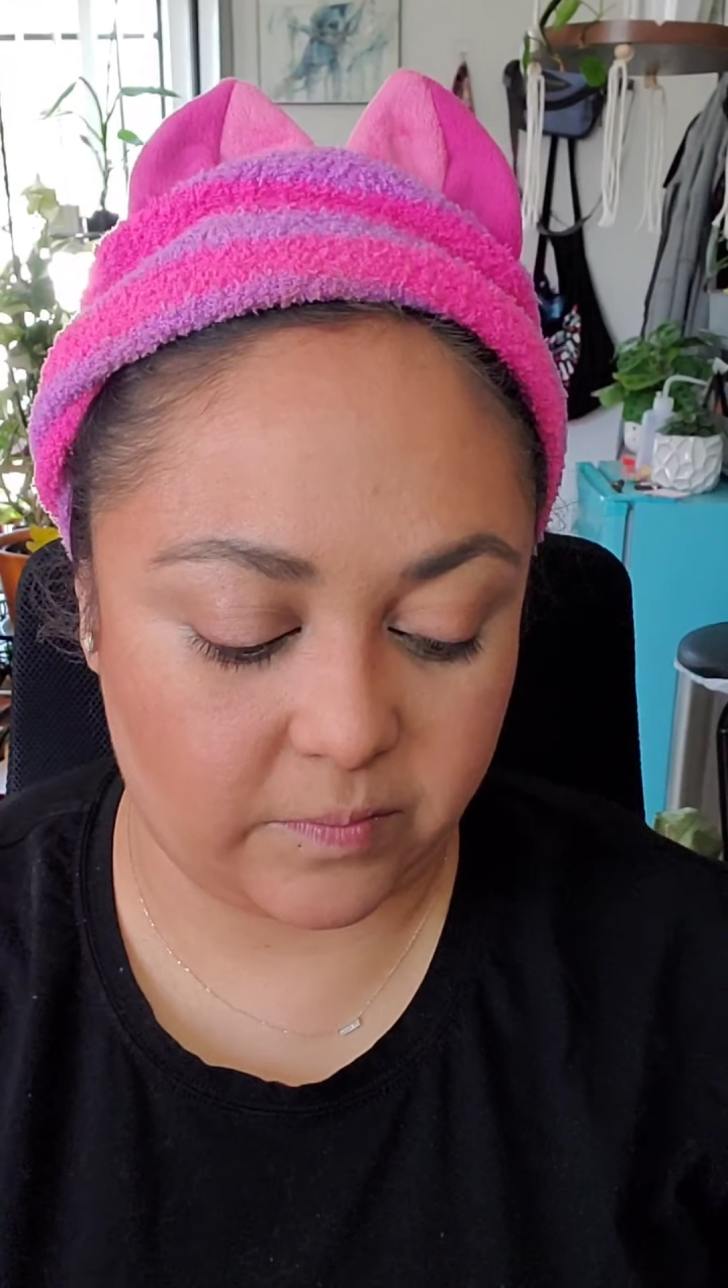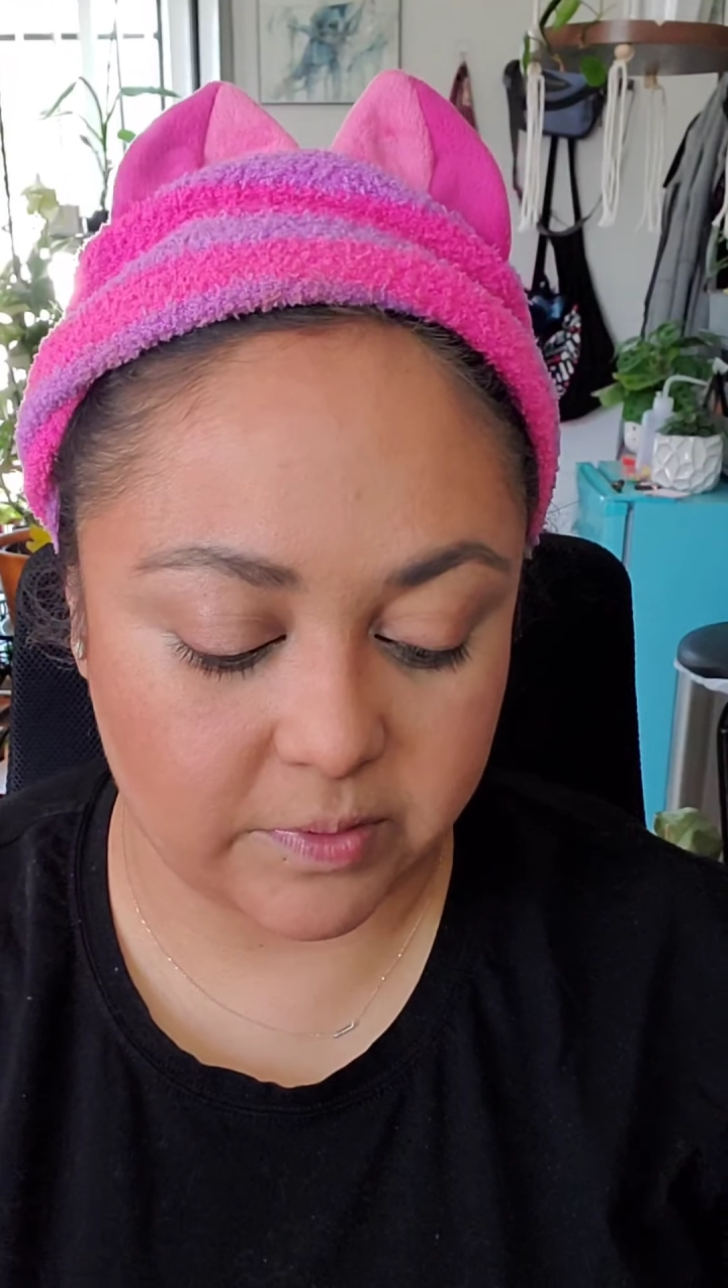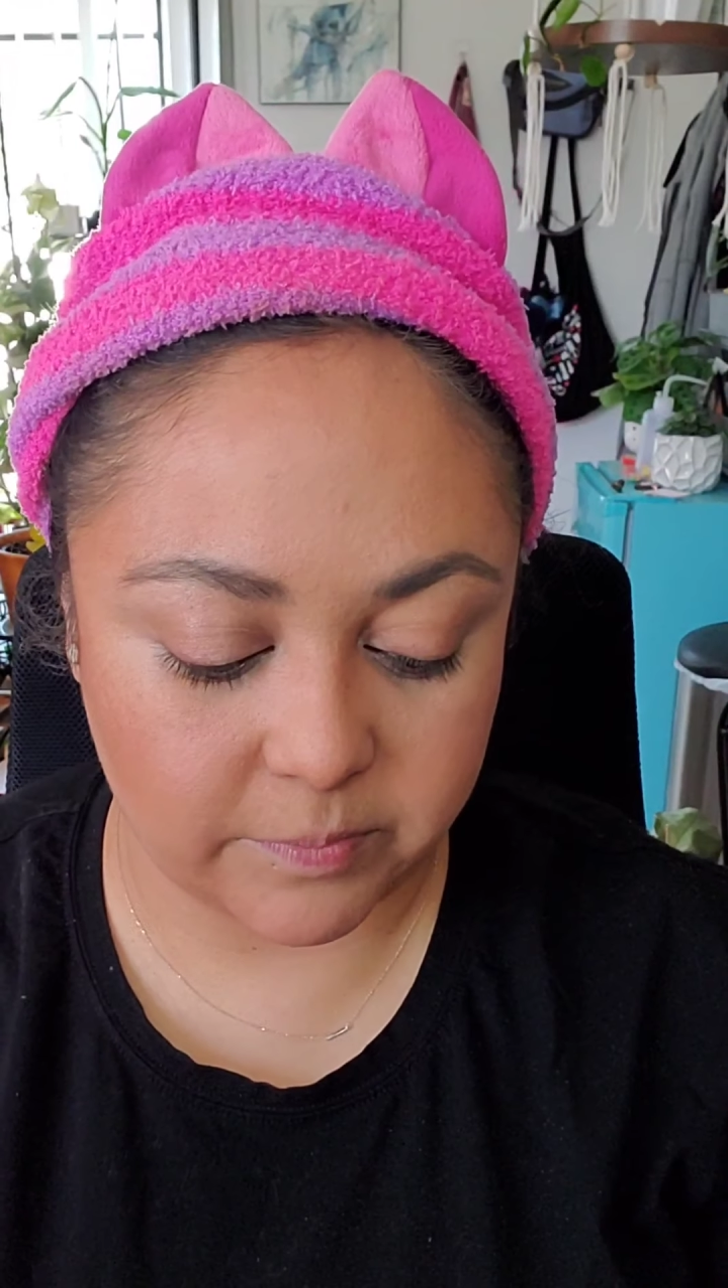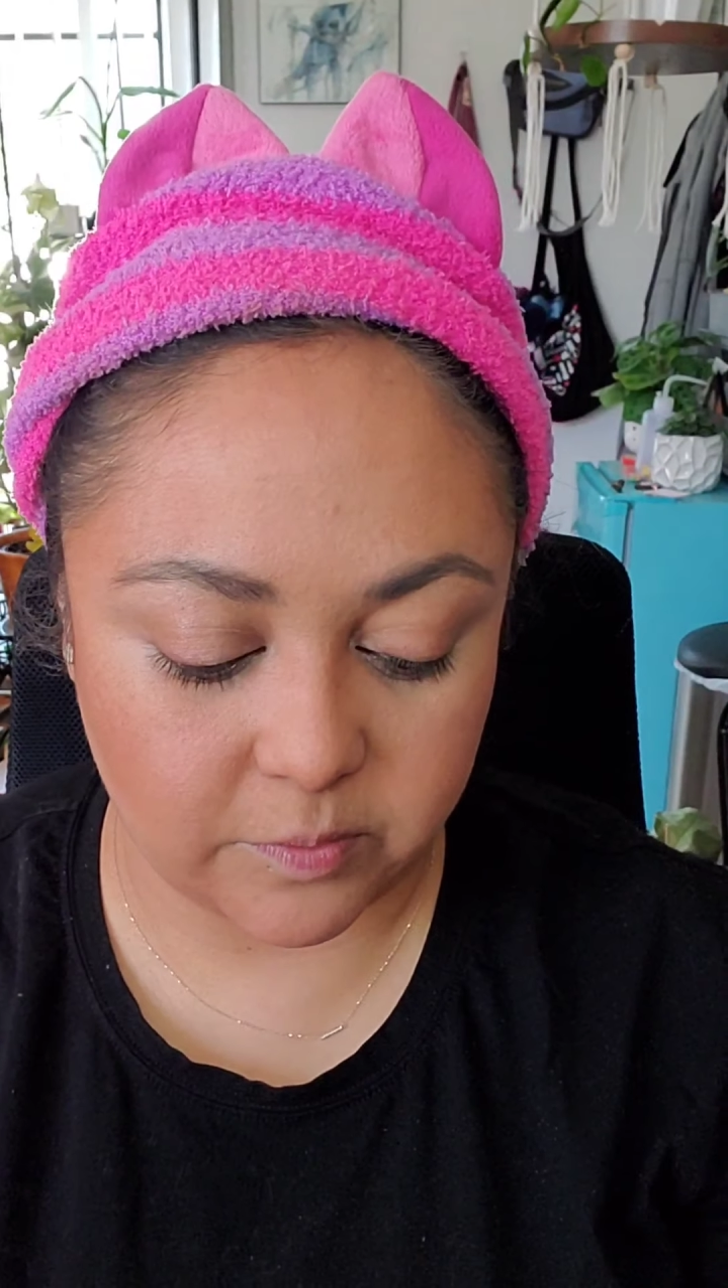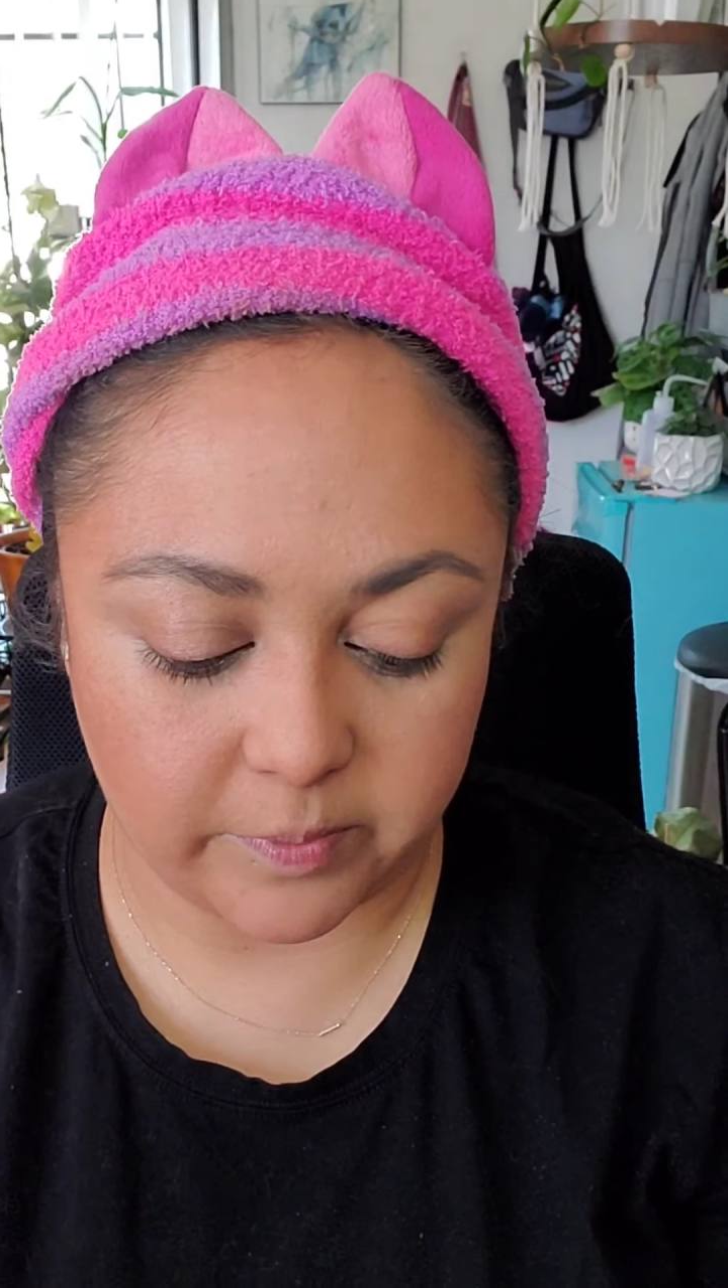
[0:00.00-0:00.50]

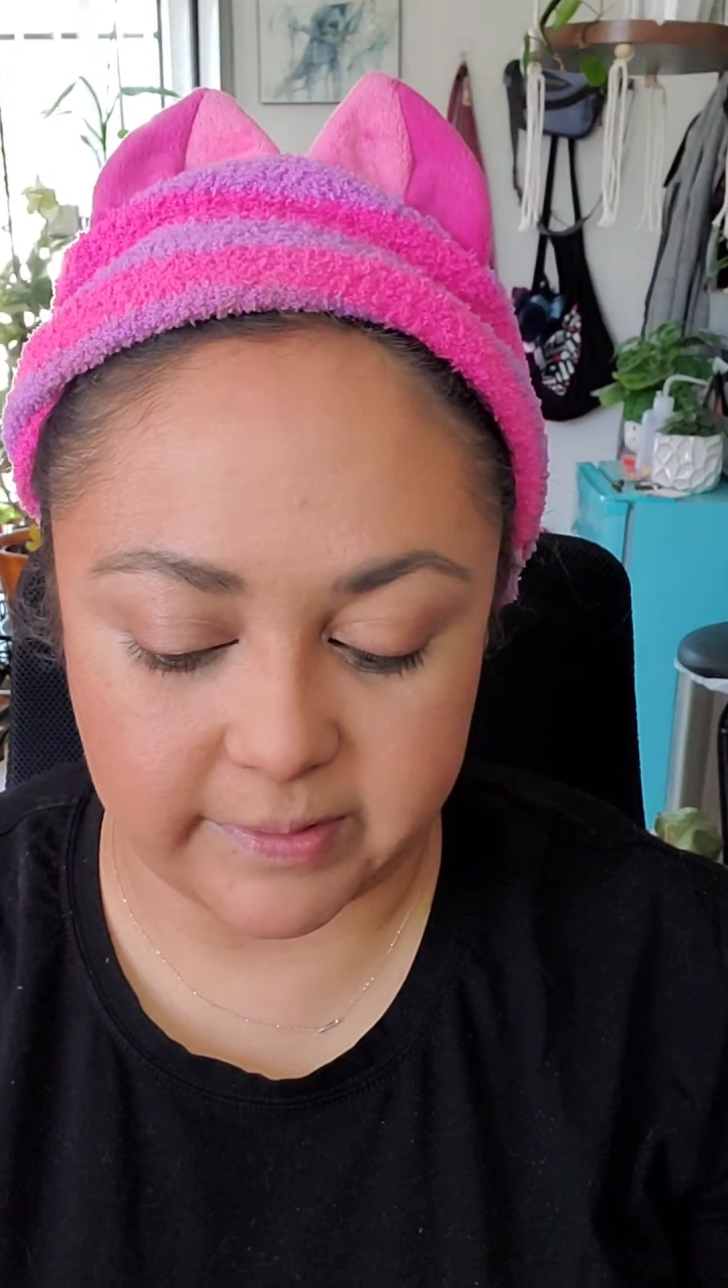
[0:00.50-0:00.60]
which I'm super